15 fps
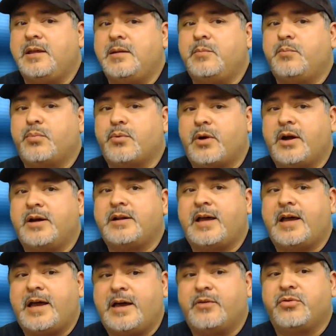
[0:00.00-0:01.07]
brought
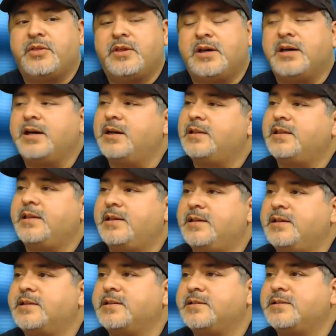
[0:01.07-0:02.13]
out the
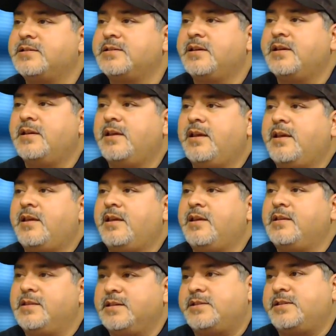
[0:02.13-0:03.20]
ugliness in
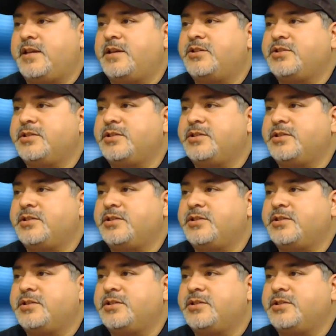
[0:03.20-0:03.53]
this nation.